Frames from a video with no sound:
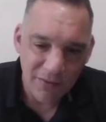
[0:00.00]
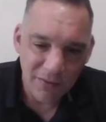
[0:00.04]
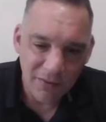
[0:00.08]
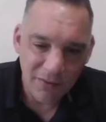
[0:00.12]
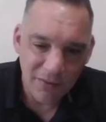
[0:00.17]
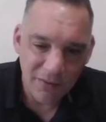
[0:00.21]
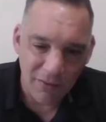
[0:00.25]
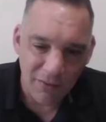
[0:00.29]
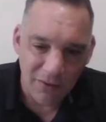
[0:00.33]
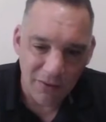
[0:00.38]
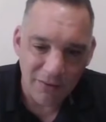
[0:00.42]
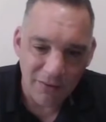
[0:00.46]

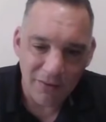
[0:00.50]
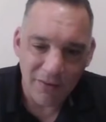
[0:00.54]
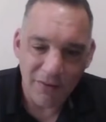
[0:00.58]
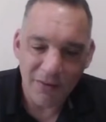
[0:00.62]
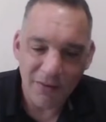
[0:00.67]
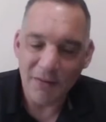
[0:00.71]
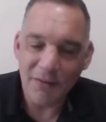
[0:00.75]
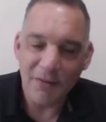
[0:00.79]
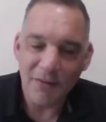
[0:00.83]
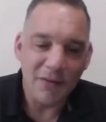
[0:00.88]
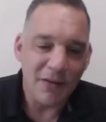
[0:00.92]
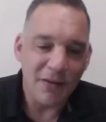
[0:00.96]
right?
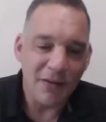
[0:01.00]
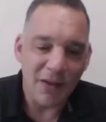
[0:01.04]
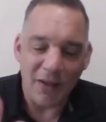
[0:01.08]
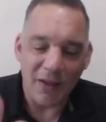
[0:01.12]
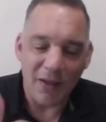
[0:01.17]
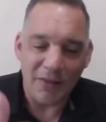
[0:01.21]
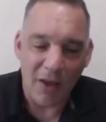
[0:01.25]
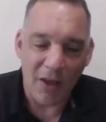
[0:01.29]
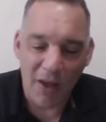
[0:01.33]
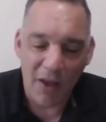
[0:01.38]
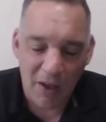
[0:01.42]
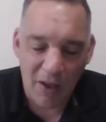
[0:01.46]

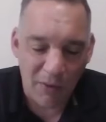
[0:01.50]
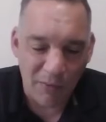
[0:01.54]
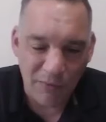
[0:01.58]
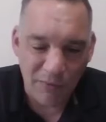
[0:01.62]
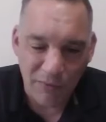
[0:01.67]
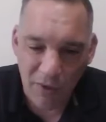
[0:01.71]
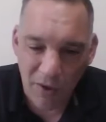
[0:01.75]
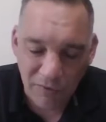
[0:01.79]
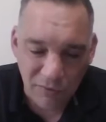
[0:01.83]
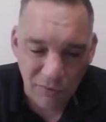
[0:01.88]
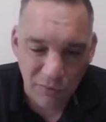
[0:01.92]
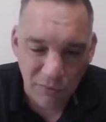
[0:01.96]
I was
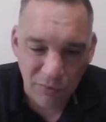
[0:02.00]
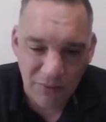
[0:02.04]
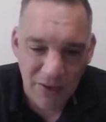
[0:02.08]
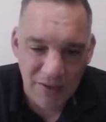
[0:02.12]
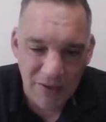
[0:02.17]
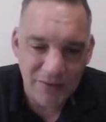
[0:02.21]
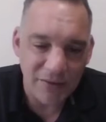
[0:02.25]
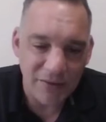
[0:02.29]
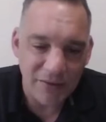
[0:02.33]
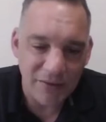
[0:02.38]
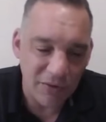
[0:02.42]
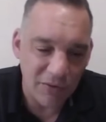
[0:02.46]
also
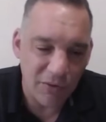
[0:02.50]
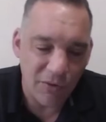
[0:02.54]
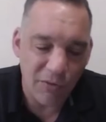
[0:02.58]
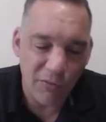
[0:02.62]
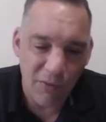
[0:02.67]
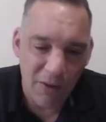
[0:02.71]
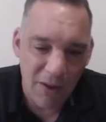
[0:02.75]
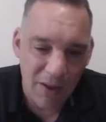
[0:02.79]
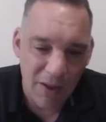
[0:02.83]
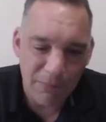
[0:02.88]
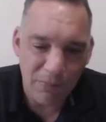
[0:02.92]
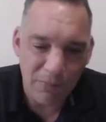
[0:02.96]
getting into their
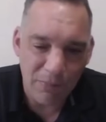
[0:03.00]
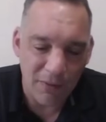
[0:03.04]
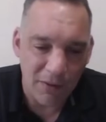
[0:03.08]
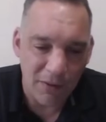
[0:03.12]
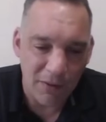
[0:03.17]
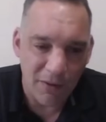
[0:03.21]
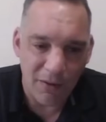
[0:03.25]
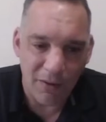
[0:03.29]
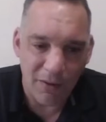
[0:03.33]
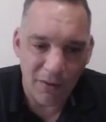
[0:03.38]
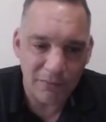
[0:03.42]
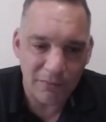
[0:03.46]
crap
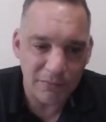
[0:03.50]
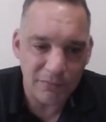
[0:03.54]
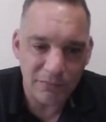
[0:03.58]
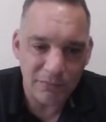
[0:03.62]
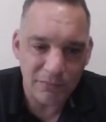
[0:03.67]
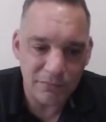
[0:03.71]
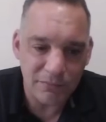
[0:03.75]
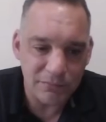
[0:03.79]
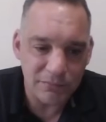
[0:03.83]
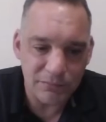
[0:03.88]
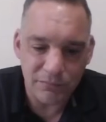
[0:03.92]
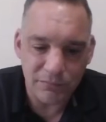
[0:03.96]
about
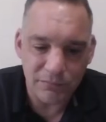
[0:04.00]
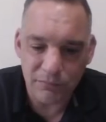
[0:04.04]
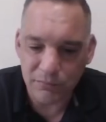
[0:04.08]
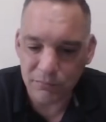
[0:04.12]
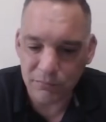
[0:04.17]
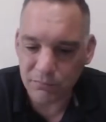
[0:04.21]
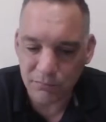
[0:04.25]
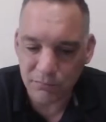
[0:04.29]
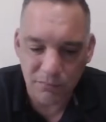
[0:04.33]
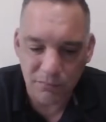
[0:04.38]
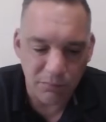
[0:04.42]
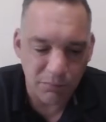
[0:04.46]

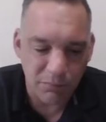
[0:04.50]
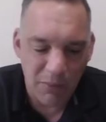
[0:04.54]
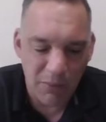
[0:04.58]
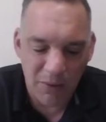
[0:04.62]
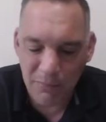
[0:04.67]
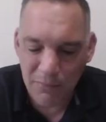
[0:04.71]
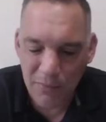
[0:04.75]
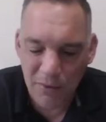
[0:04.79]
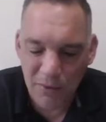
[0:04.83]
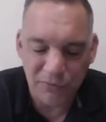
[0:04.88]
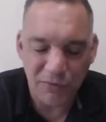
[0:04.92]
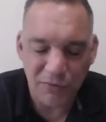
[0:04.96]
a
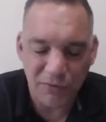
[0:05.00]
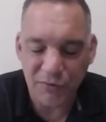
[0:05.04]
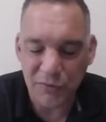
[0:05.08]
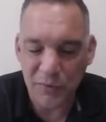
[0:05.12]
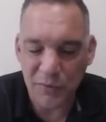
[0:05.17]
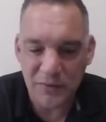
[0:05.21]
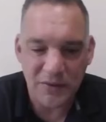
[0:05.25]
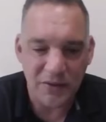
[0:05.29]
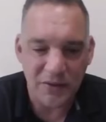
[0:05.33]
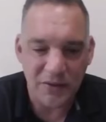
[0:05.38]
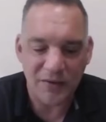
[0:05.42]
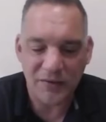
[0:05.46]
month or two
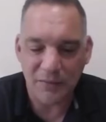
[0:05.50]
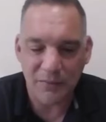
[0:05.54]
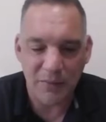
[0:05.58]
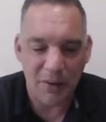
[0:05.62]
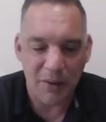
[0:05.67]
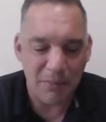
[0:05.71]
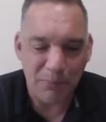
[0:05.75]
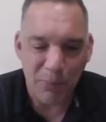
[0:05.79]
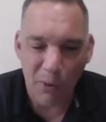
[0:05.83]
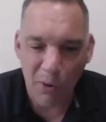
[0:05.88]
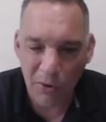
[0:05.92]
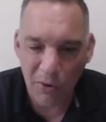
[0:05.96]
into this
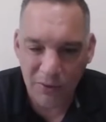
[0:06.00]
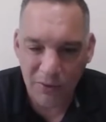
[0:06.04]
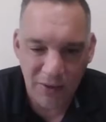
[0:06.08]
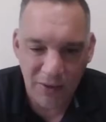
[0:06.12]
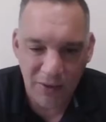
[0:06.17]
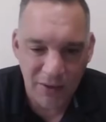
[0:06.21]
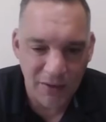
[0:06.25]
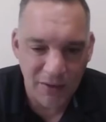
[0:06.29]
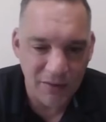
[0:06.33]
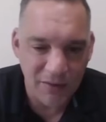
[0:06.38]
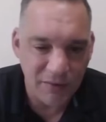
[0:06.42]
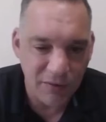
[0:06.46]
about
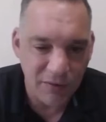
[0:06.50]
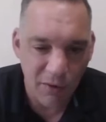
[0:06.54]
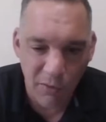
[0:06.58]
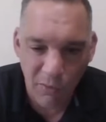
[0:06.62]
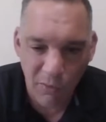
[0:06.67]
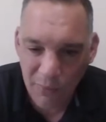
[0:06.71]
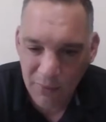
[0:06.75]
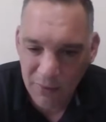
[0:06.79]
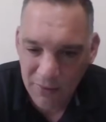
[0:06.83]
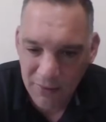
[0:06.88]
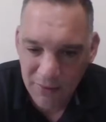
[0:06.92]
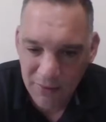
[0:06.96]
parking,
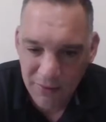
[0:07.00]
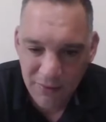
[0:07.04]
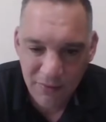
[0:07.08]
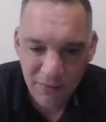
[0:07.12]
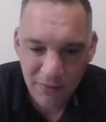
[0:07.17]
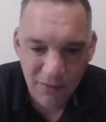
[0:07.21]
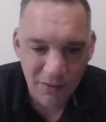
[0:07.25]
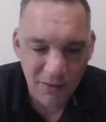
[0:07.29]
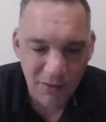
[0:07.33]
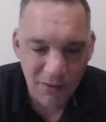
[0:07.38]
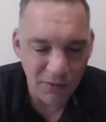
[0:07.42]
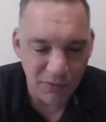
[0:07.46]
towing,
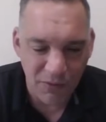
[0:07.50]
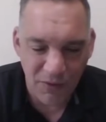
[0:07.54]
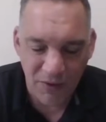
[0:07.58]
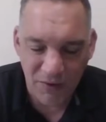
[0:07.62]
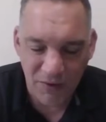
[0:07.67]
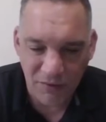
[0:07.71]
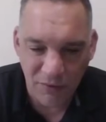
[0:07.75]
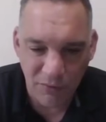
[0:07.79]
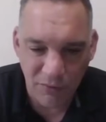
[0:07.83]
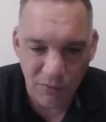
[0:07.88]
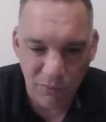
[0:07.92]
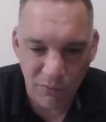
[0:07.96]
things
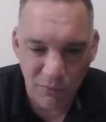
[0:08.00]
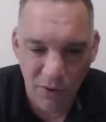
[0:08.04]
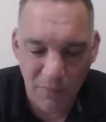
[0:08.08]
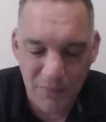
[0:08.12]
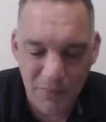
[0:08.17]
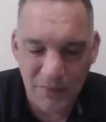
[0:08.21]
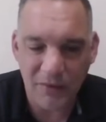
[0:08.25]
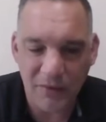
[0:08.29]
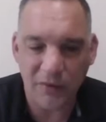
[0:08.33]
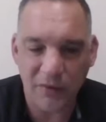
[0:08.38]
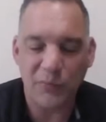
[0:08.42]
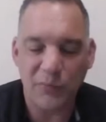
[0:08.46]
they're doing wrong.
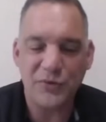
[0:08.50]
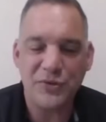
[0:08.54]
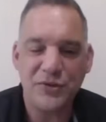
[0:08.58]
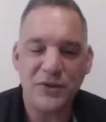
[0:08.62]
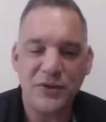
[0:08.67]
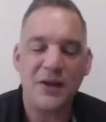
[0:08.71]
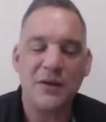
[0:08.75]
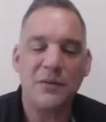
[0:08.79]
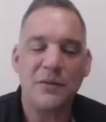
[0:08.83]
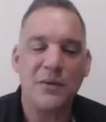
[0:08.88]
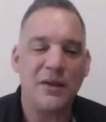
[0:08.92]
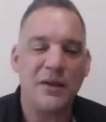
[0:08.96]
Because what you
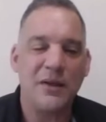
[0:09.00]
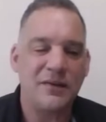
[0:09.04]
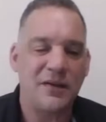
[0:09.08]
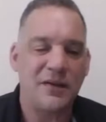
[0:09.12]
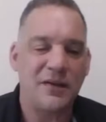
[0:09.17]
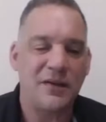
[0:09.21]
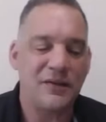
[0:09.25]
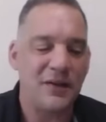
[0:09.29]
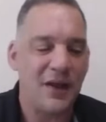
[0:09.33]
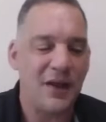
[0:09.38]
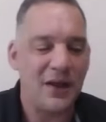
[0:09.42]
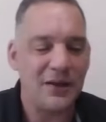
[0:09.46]
got to realize,
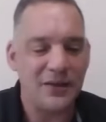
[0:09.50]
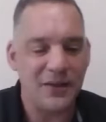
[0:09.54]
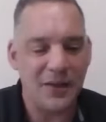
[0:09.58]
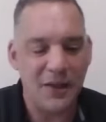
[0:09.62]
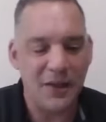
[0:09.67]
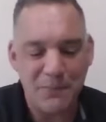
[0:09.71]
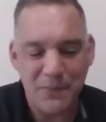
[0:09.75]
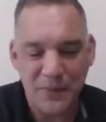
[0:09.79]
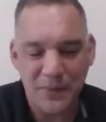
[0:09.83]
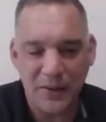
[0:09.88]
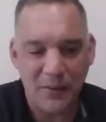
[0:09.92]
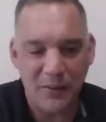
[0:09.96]
Assad, the
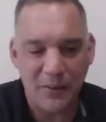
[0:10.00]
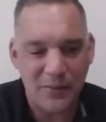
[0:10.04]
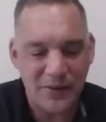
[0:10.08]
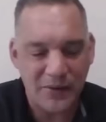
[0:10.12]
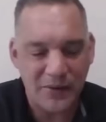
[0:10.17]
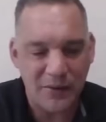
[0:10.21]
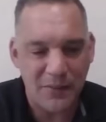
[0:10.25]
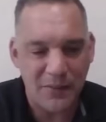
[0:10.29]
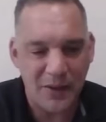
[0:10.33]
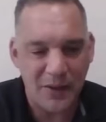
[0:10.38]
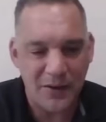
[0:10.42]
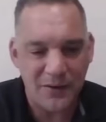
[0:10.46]
MP company
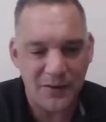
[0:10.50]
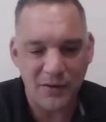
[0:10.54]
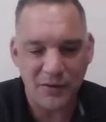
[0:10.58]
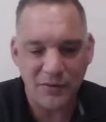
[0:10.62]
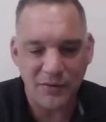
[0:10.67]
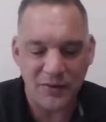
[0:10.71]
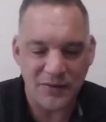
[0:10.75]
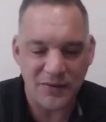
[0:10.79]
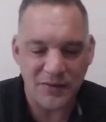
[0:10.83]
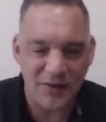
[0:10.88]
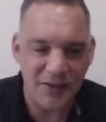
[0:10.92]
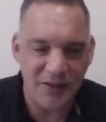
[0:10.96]
commander,
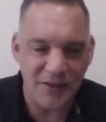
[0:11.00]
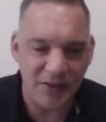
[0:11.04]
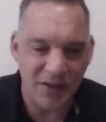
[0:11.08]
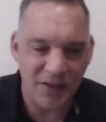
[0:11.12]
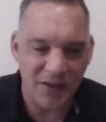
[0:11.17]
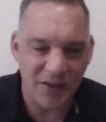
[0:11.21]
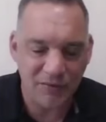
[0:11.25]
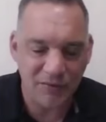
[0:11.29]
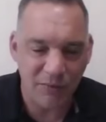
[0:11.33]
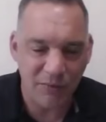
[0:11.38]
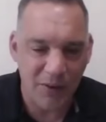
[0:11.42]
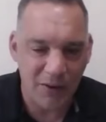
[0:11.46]
the
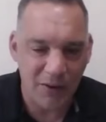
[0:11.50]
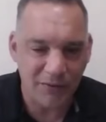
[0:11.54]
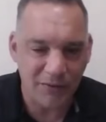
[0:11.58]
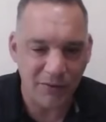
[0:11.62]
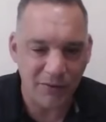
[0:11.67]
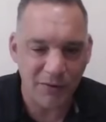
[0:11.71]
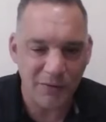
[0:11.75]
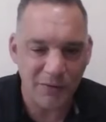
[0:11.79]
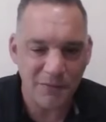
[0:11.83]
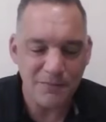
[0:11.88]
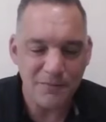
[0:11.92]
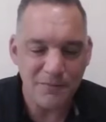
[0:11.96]
DES
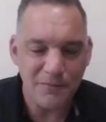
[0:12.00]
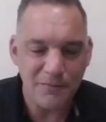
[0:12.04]
director,